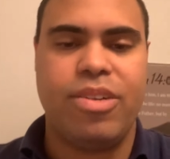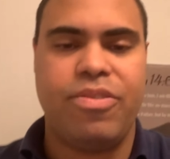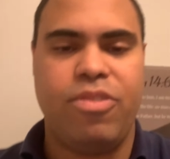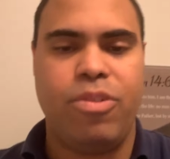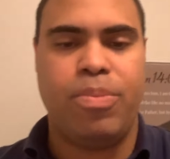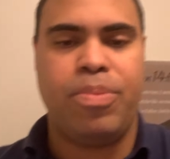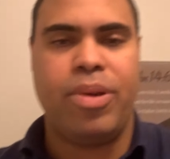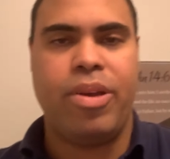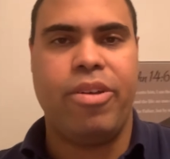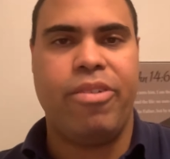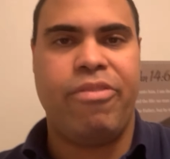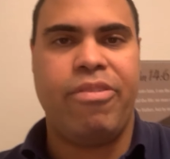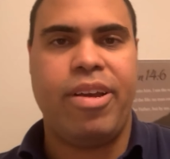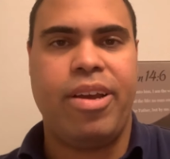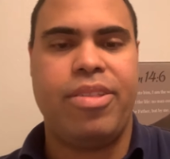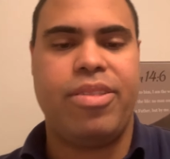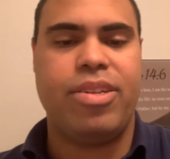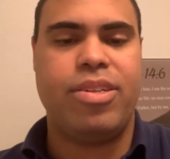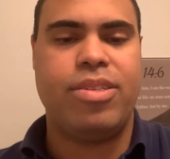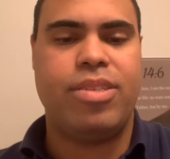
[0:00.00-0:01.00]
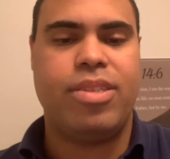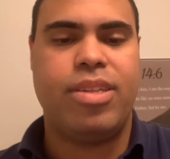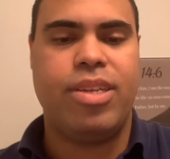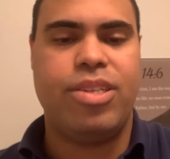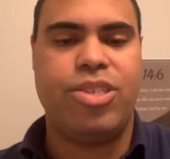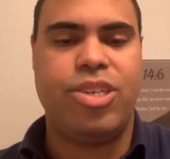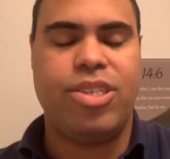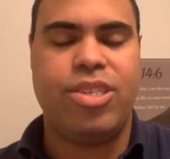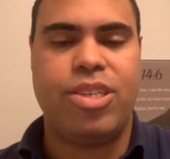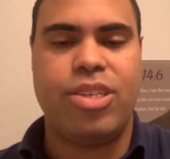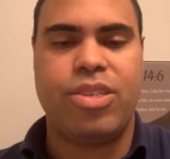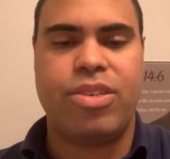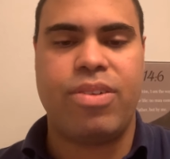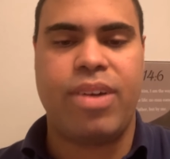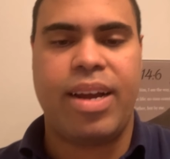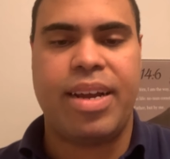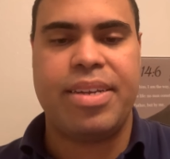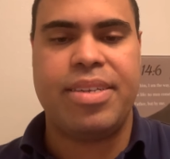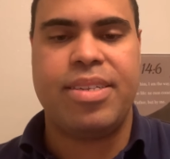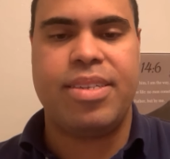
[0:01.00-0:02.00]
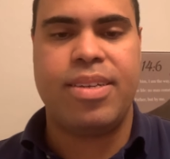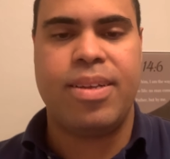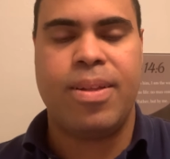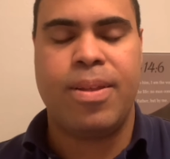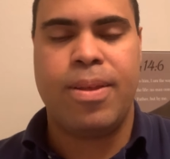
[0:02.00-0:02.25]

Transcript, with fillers: if you put your faith in, in Jesus Christ,